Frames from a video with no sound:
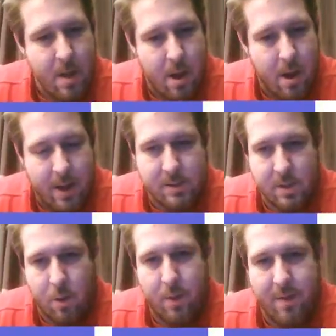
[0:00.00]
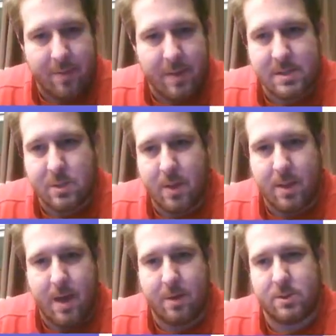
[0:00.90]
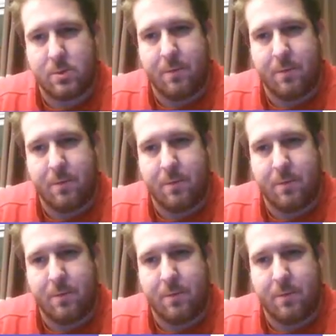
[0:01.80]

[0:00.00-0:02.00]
All right, so we got these 3 letters.